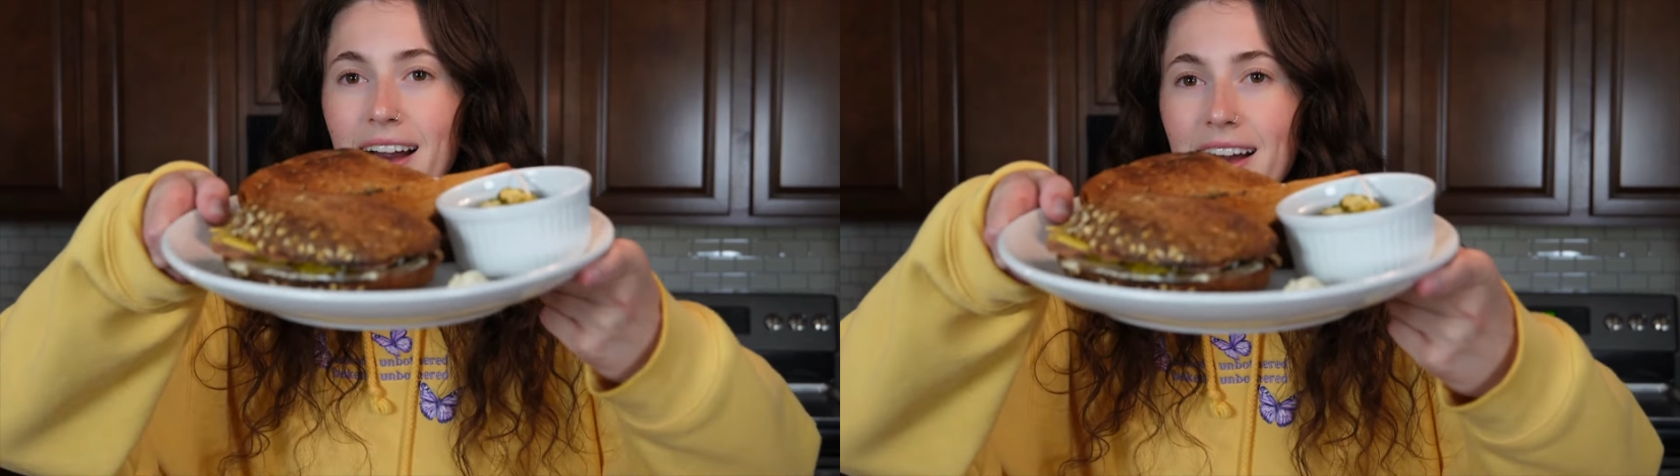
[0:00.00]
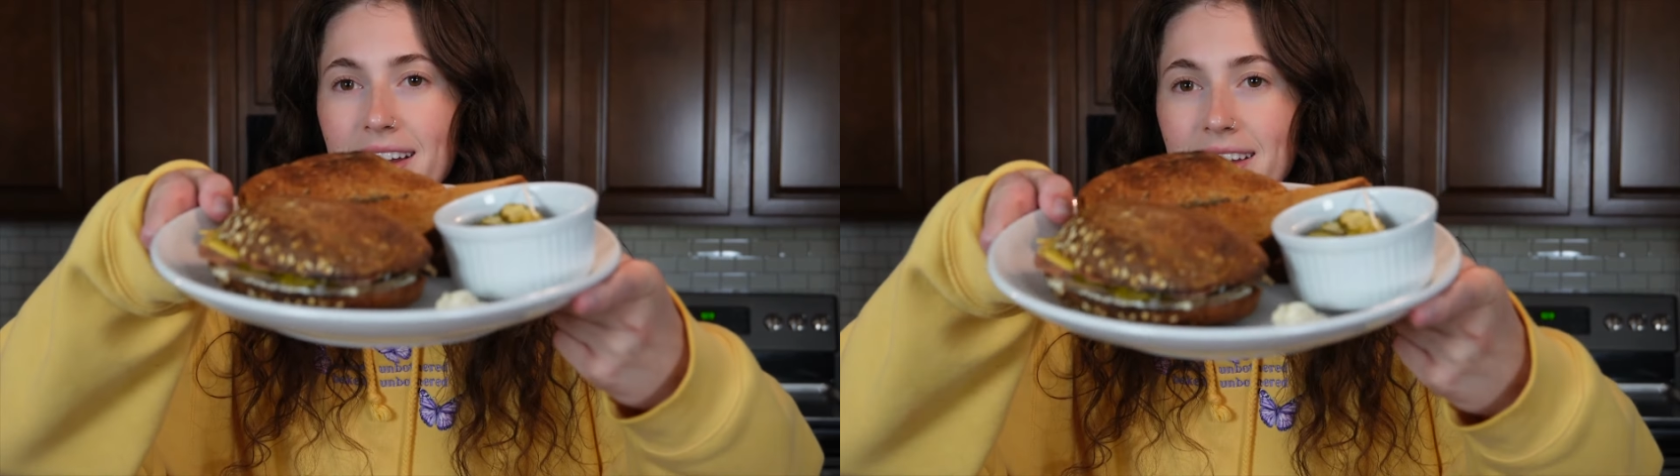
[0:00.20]

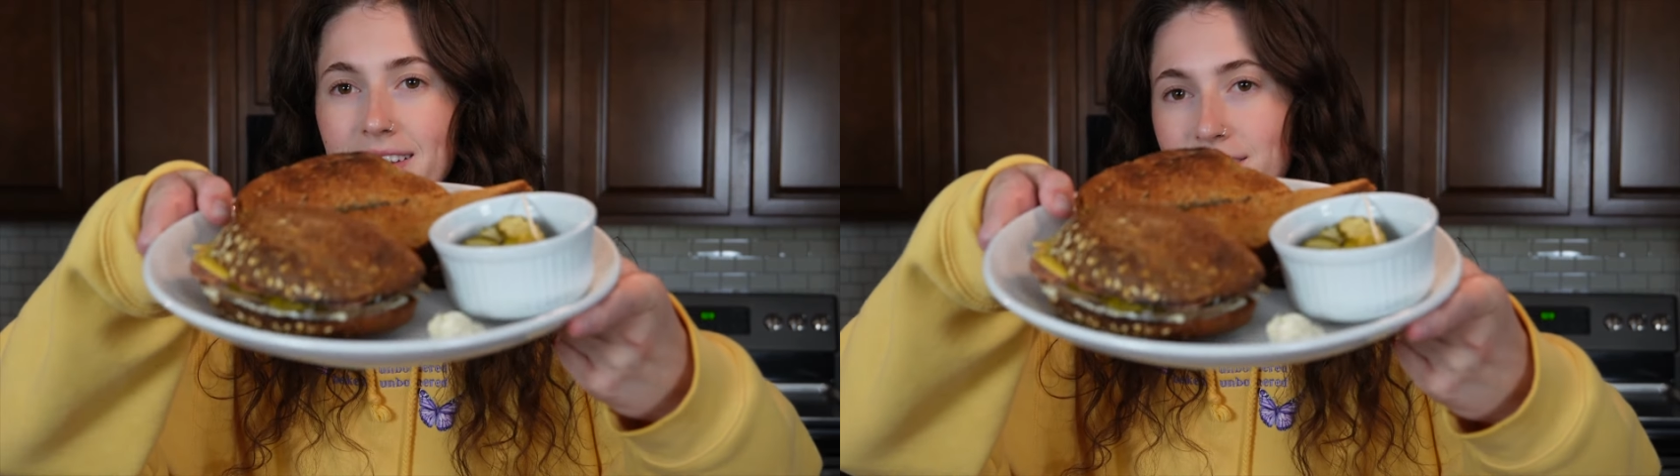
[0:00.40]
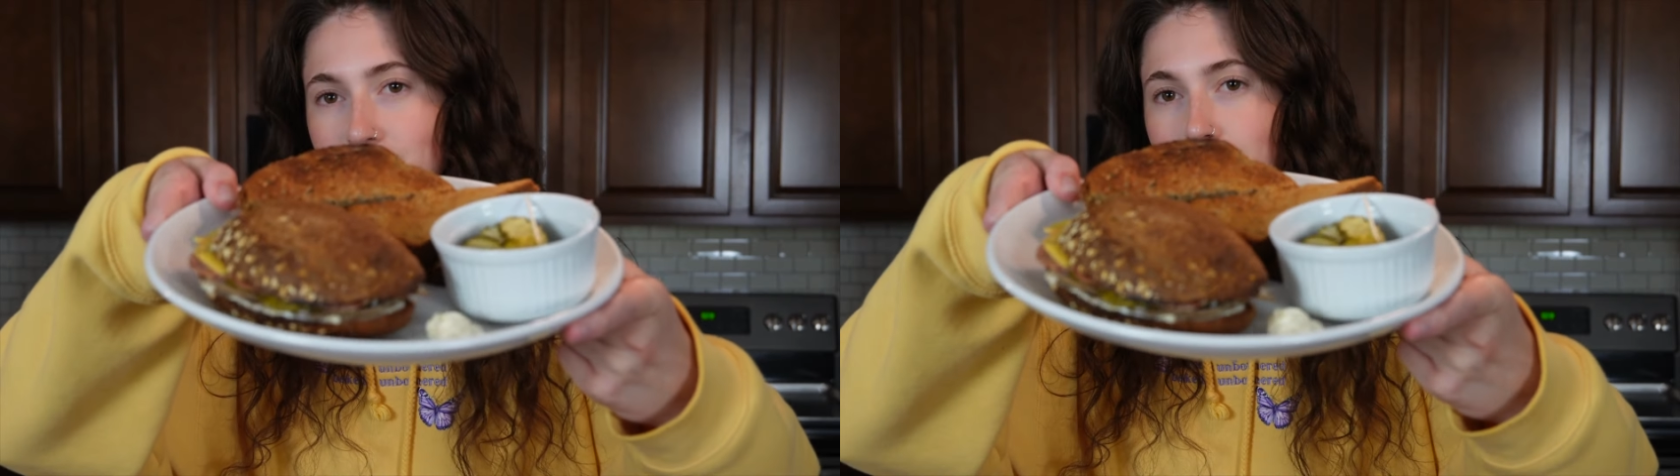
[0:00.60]

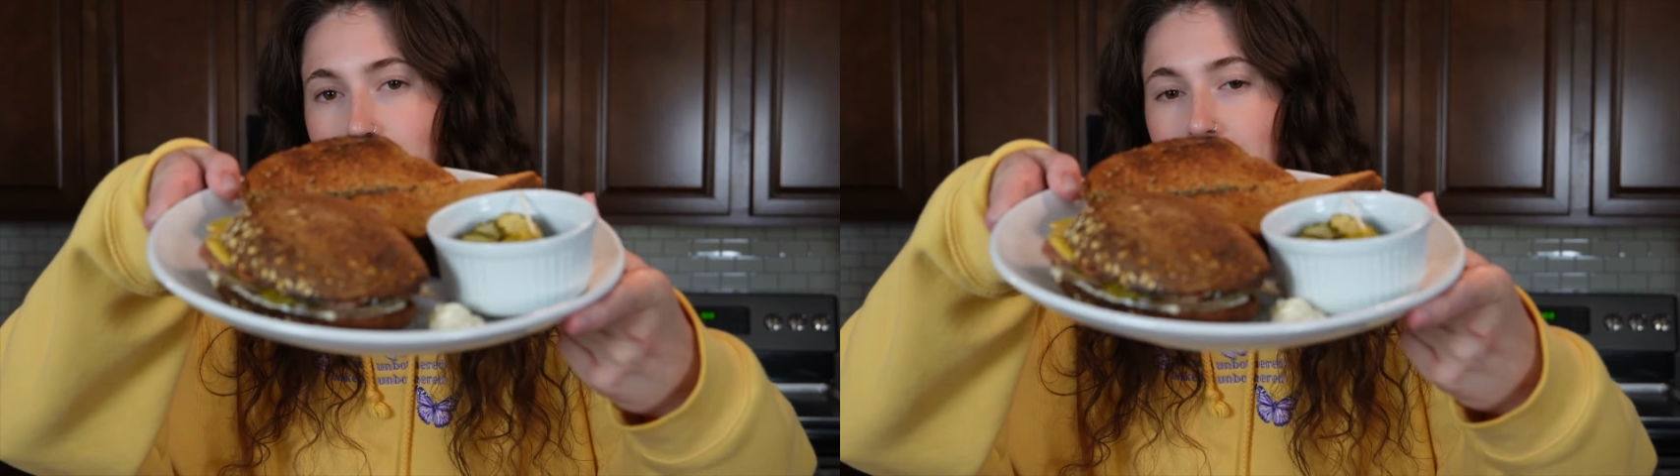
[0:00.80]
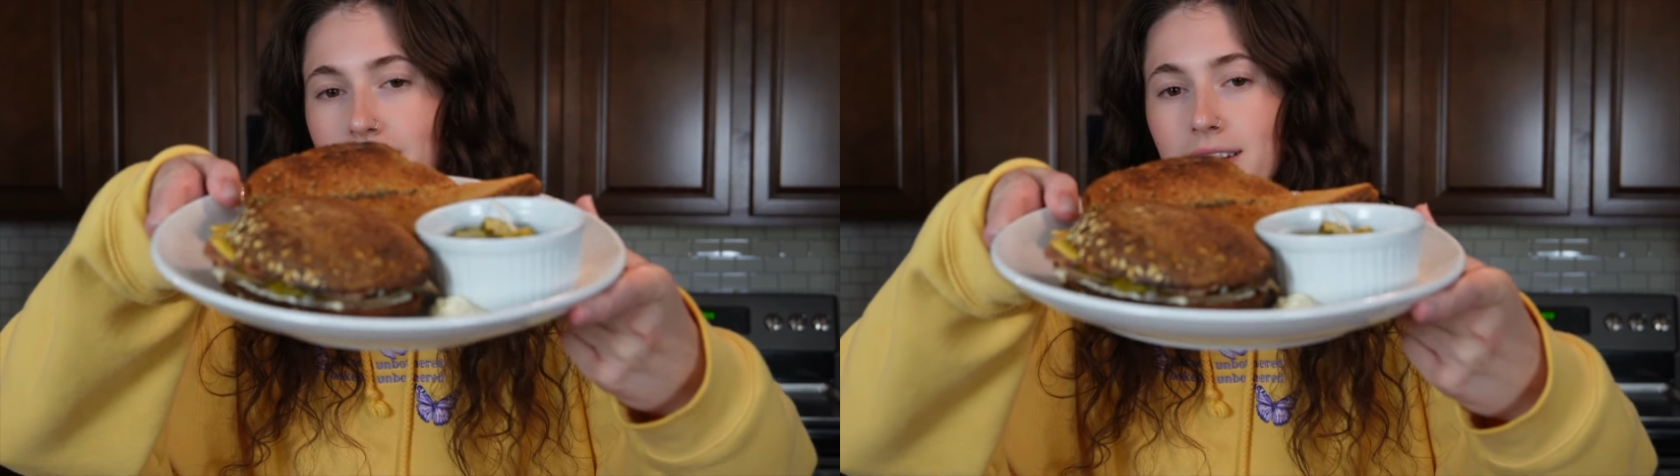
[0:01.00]
I just
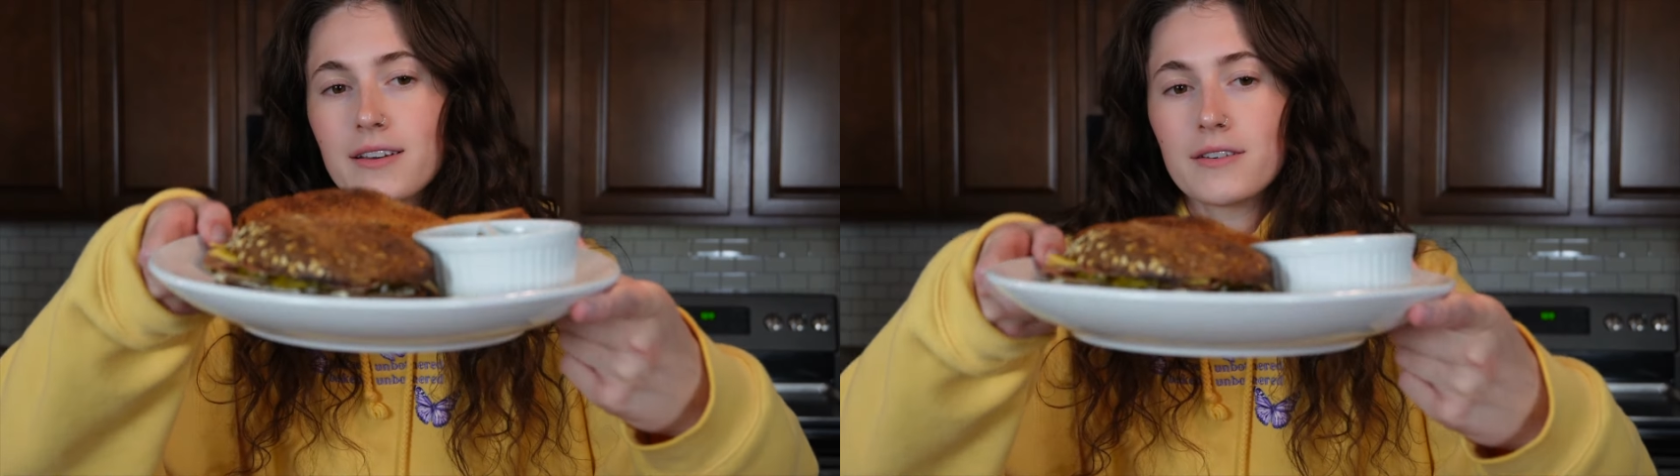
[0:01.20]
made,